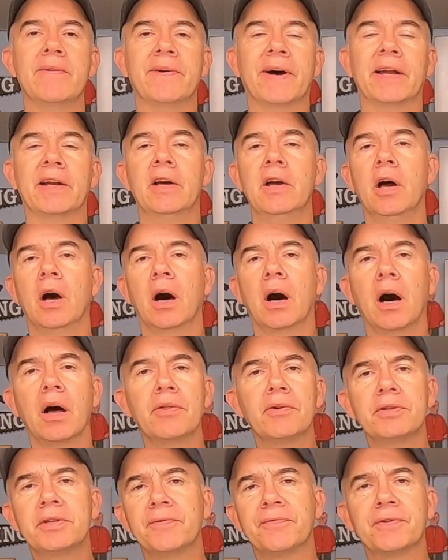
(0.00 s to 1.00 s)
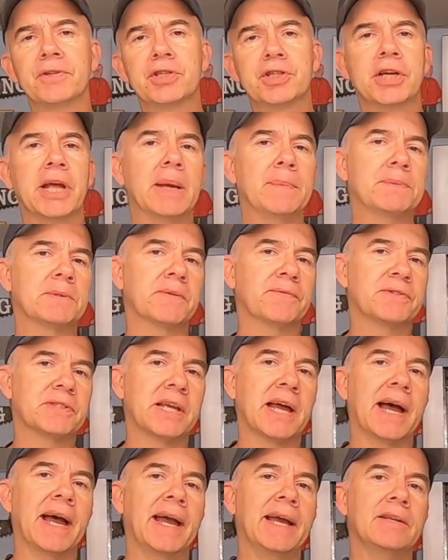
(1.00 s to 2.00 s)
on, other different shapes of
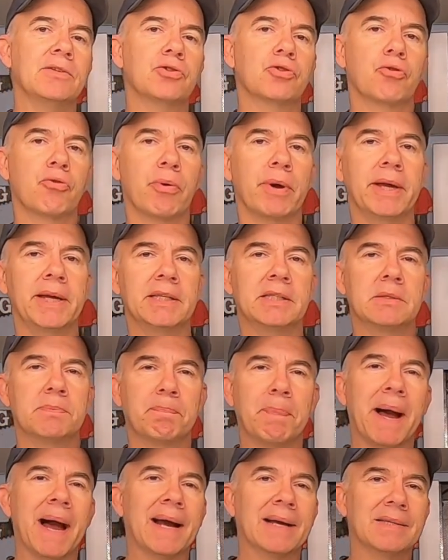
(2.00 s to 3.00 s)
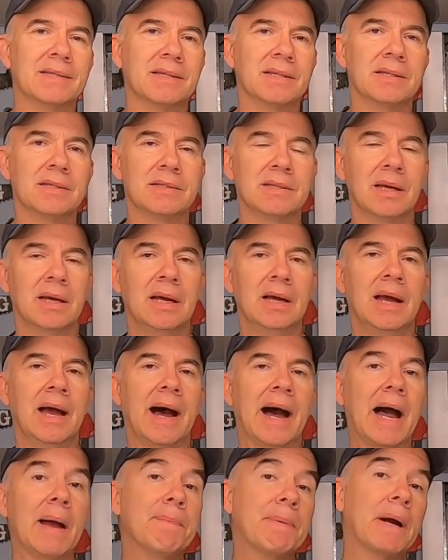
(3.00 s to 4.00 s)
signs, crates, boxes.
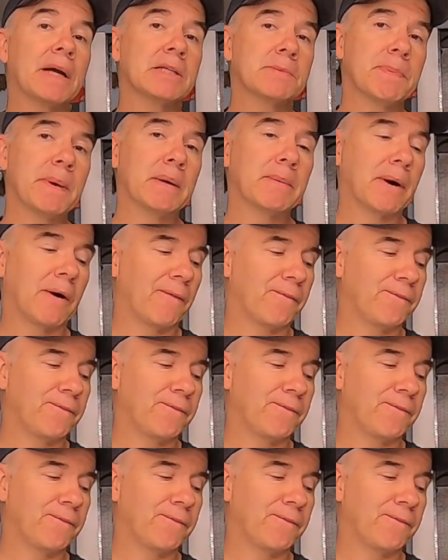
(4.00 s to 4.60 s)
I probably spent about